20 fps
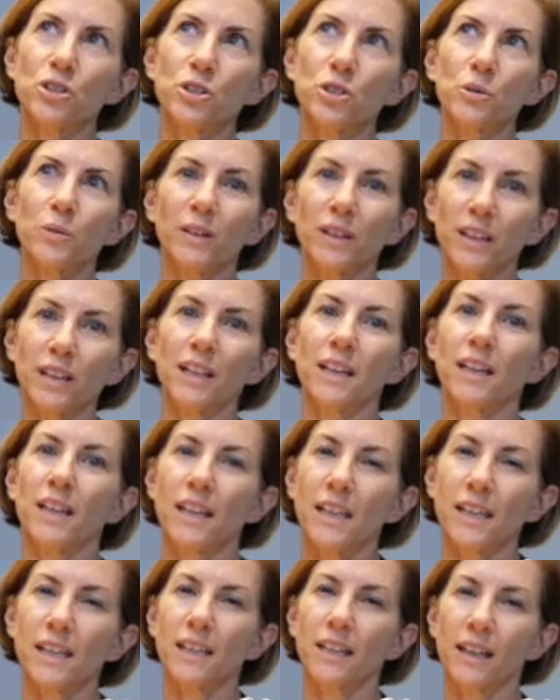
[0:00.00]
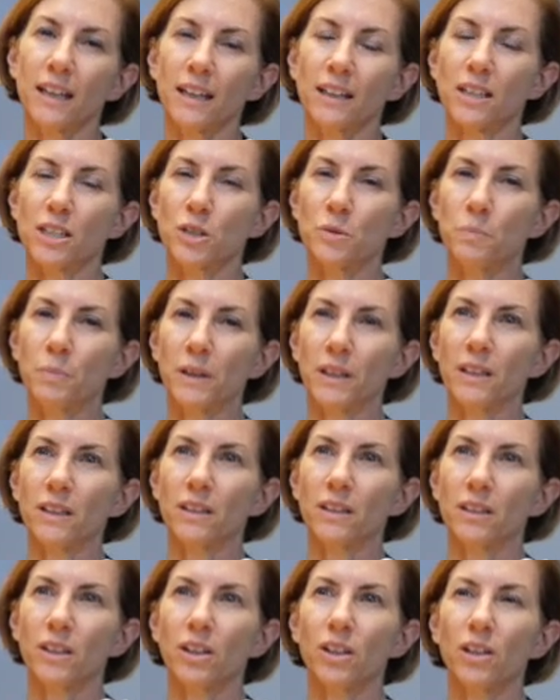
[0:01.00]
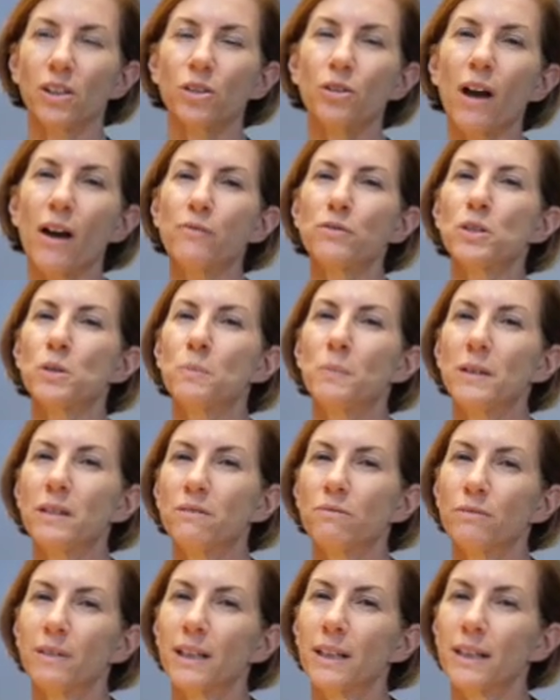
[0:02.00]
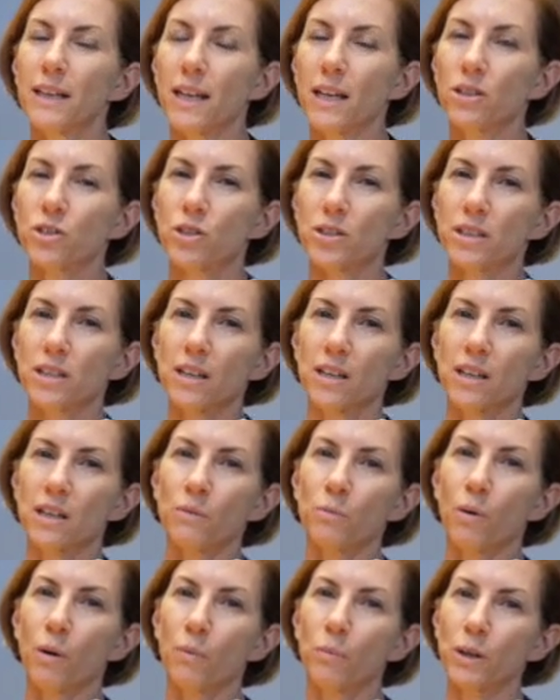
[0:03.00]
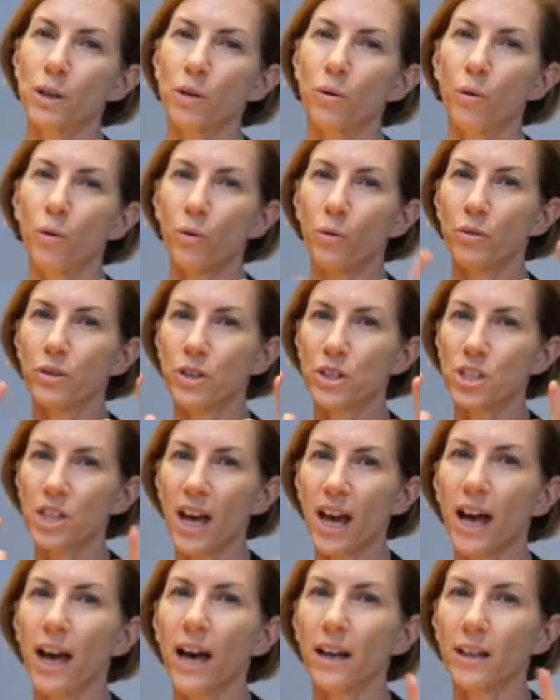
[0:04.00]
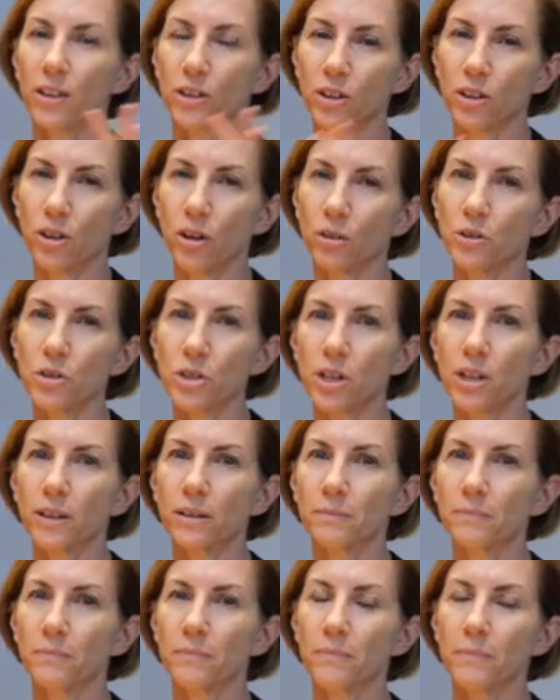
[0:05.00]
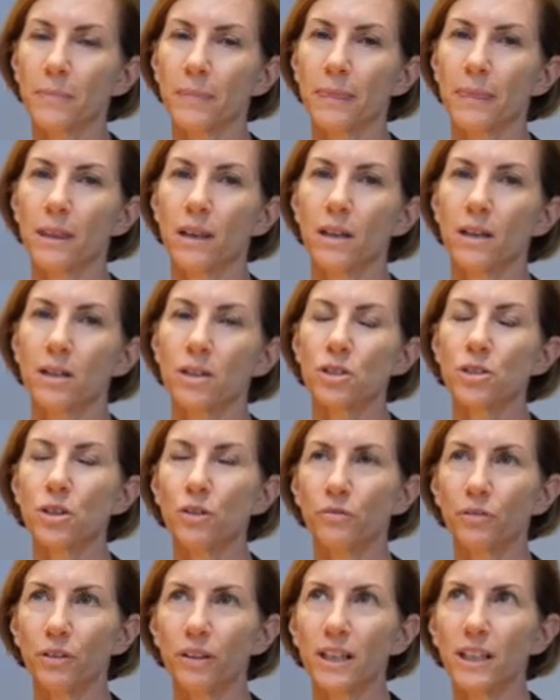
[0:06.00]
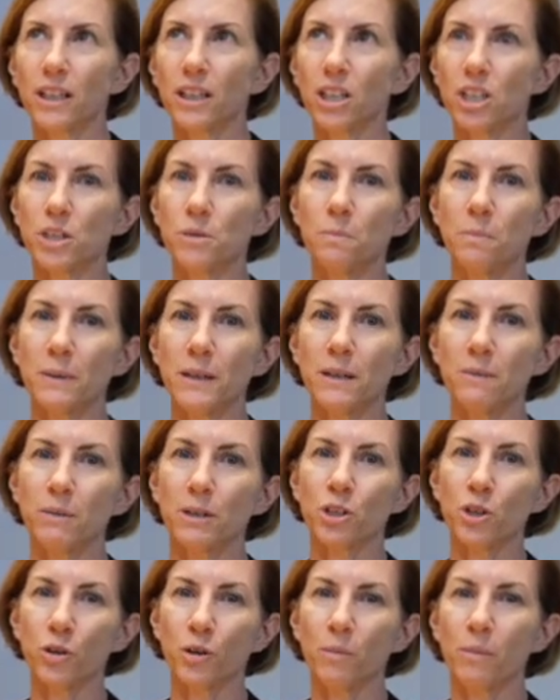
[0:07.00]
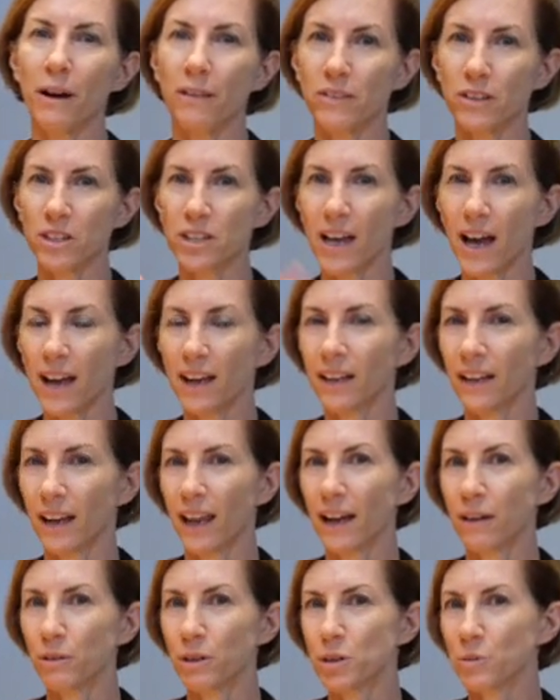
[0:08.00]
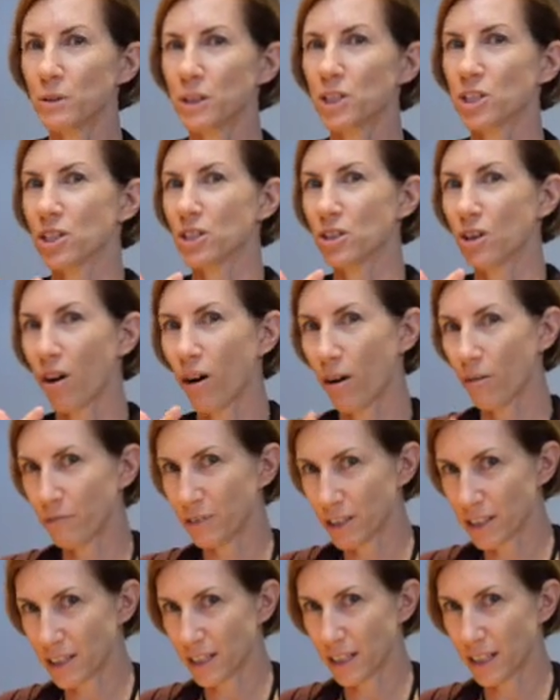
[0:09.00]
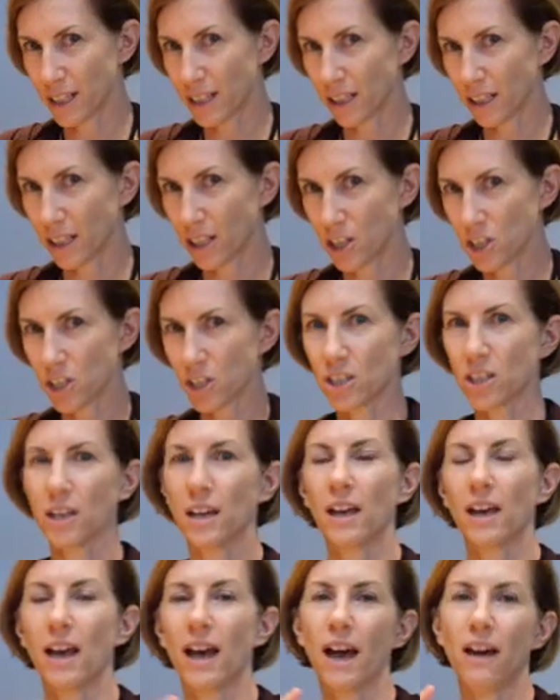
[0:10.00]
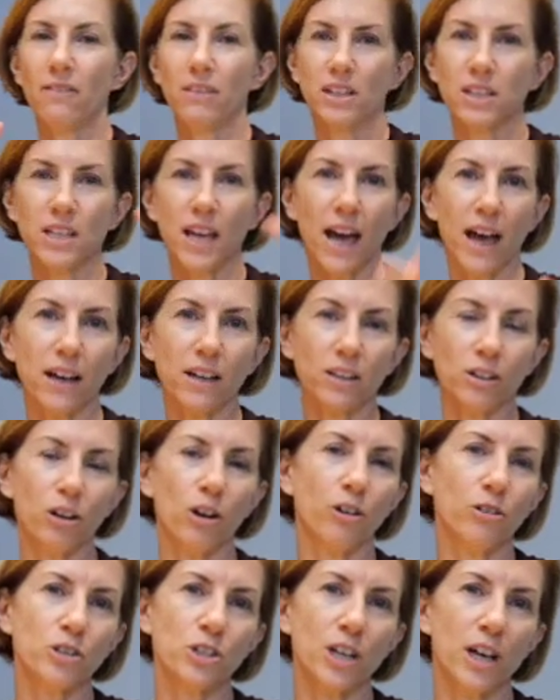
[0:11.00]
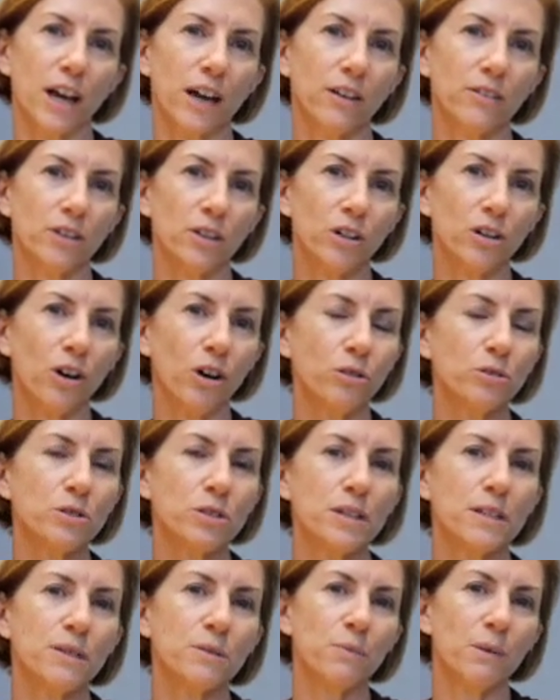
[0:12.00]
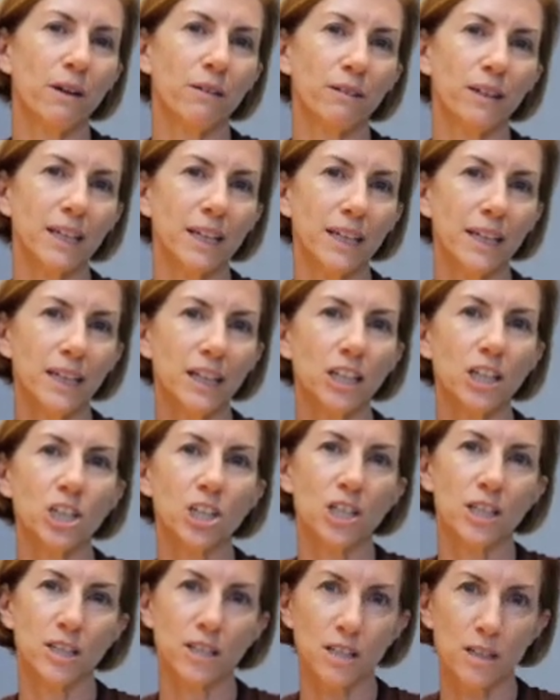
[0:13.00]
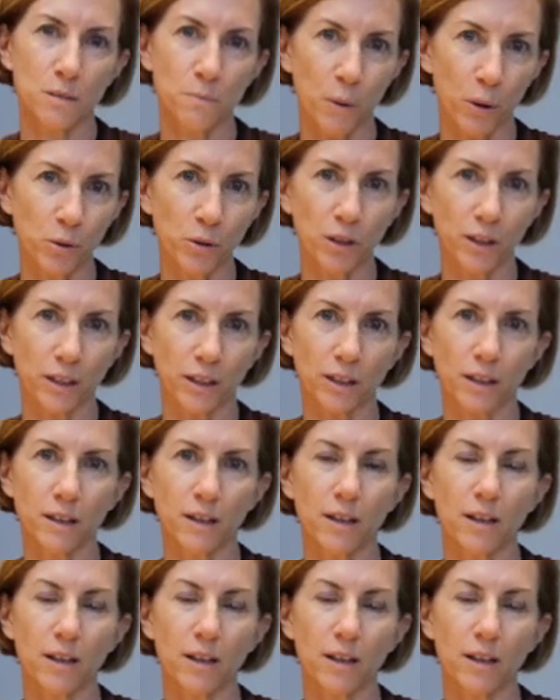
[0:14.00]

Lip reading: do an EE in English B, you have to be really interested in what we call the target culture. So for English B, we talk about the target language, which is obviously English, and the target culture are the cultures where English is spoken.